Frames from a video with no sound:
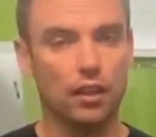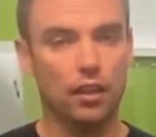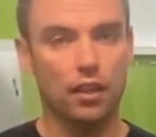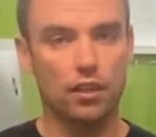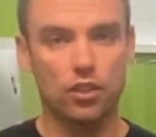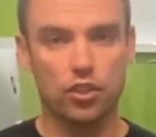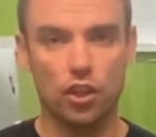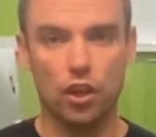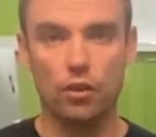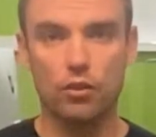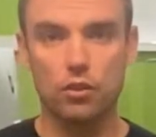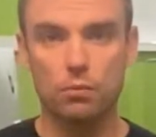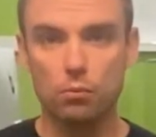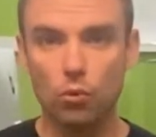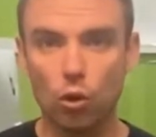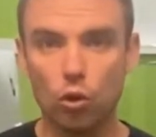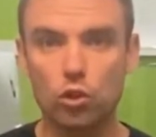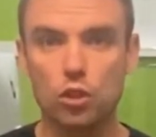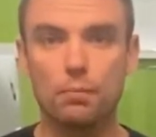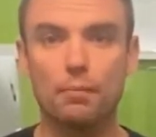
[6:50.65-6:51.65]
And so there's
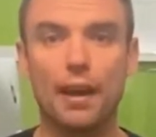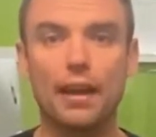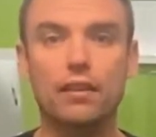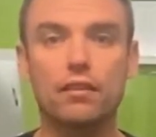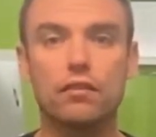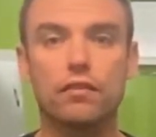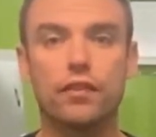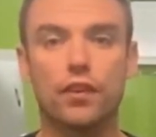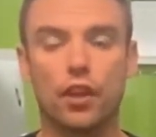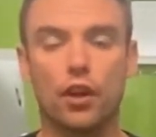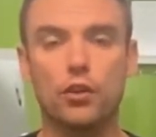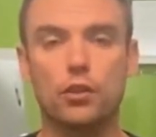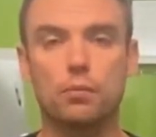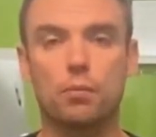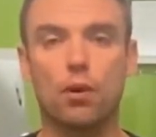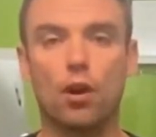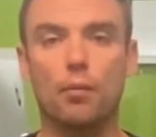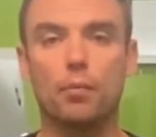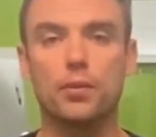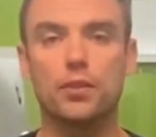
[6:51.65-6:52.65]
more demand for those
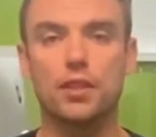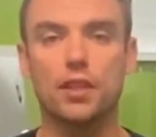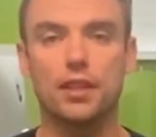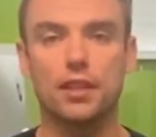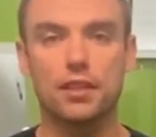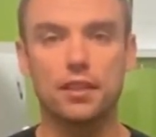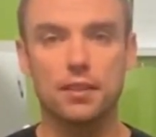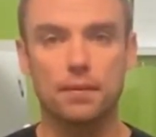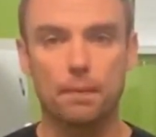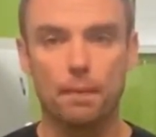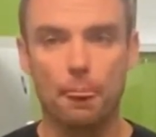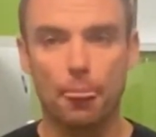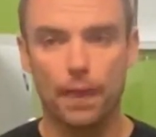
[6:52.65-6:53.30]
properties.